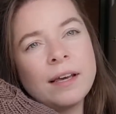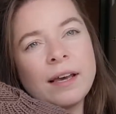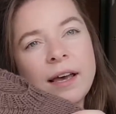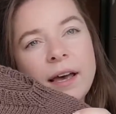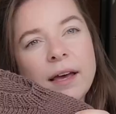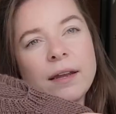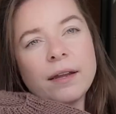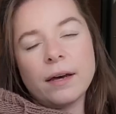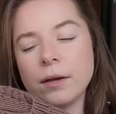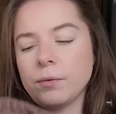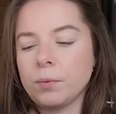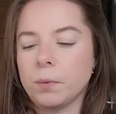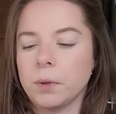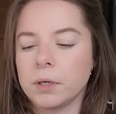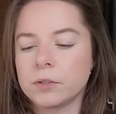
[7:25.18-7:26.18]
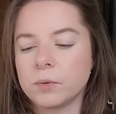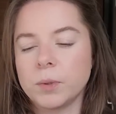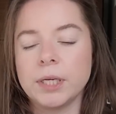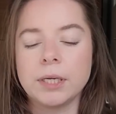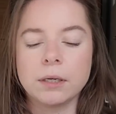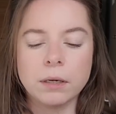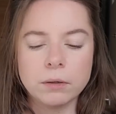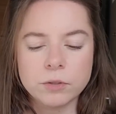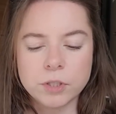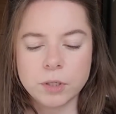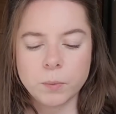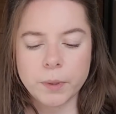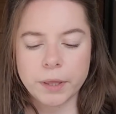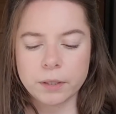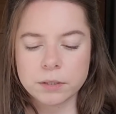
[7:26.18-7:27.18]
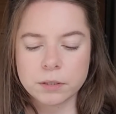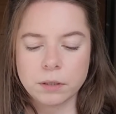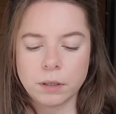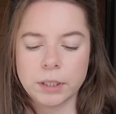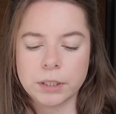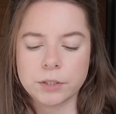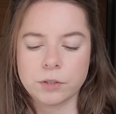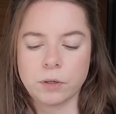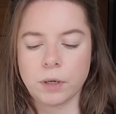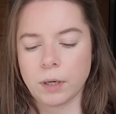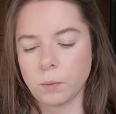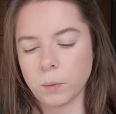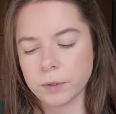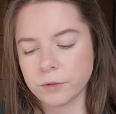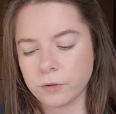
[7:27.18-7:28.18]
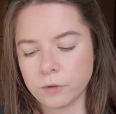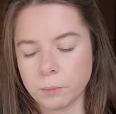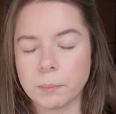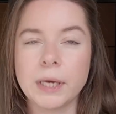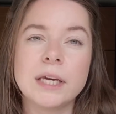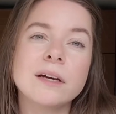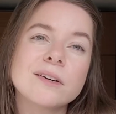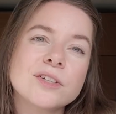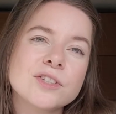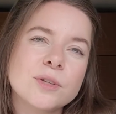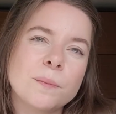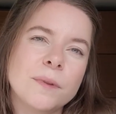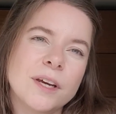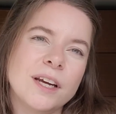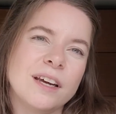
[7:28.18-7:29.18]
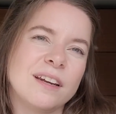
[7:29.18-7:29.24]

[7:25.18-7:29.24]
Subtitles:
and I've worked really closely with this colleague, so I wanted to make her something,